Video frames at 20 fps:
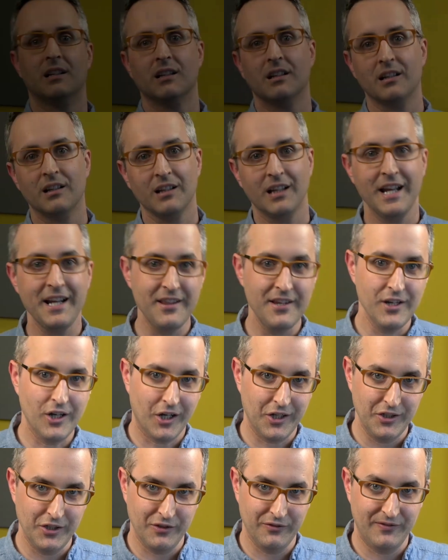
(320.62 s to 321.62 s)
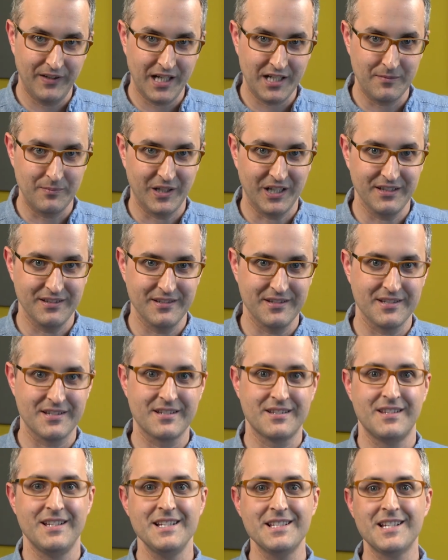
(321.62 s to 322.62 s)
Like the audio effect buttons,
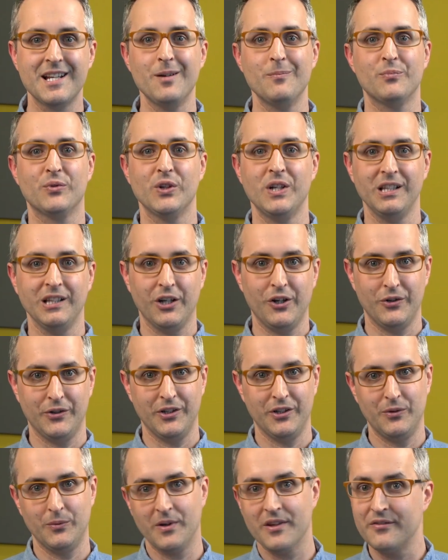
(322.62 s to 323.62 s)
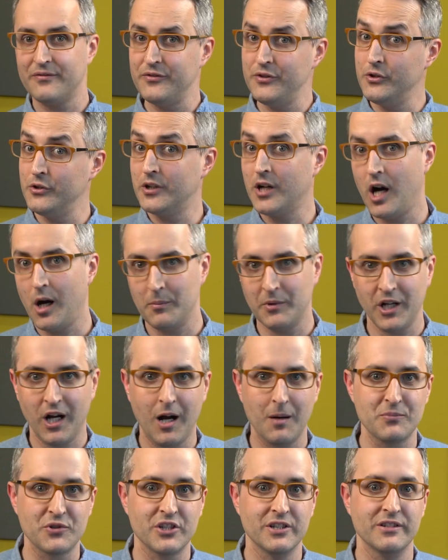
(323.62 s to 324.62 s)
these come preloaded with a few common
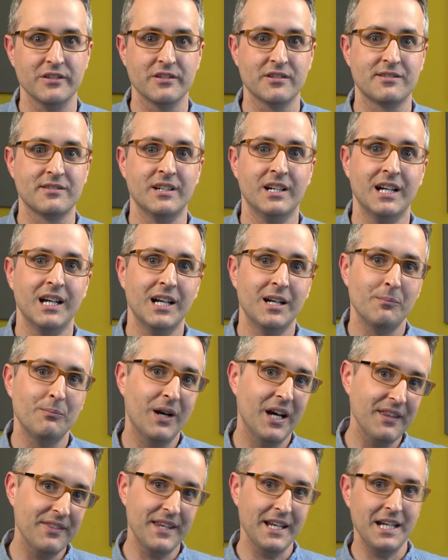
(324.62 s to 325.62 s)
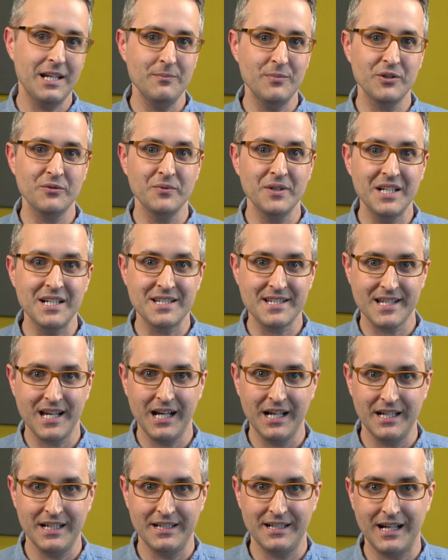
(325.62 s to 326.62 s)
options, but they can be
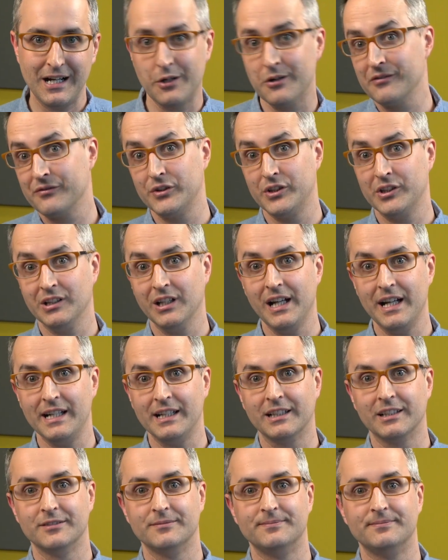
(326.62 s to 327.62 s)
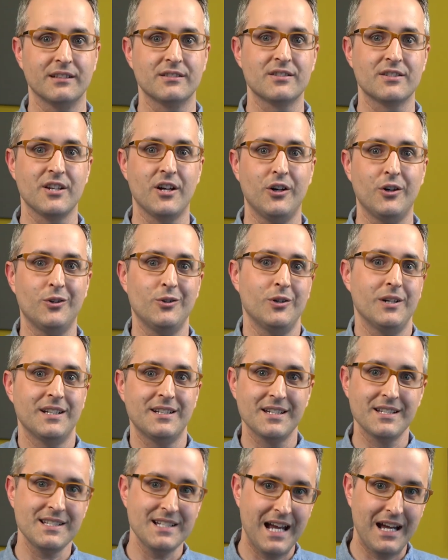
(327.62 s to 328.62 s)
reassigned however you like. So it
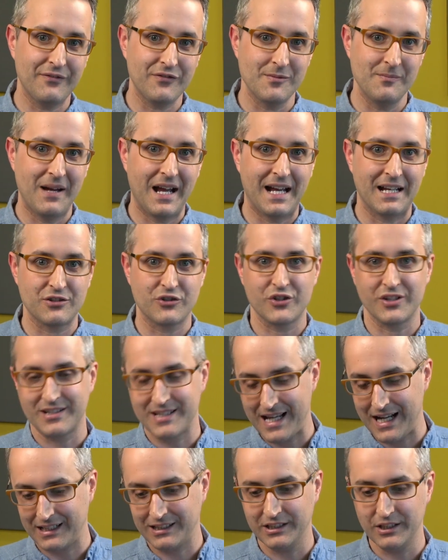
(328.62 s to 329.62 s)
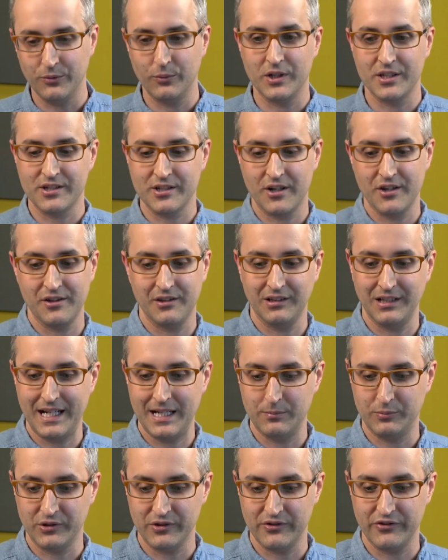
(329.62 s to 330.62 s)
doesn't have to match exactly what's on the
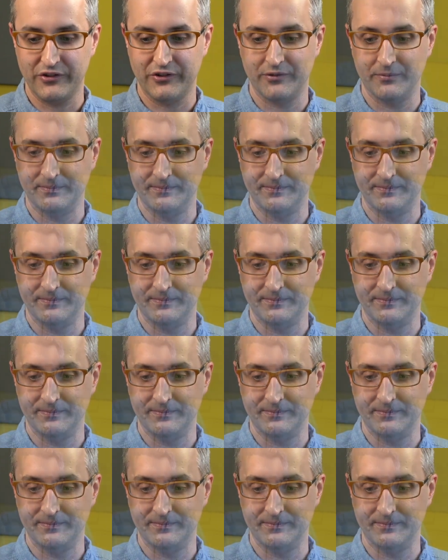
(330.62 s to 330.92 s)
labels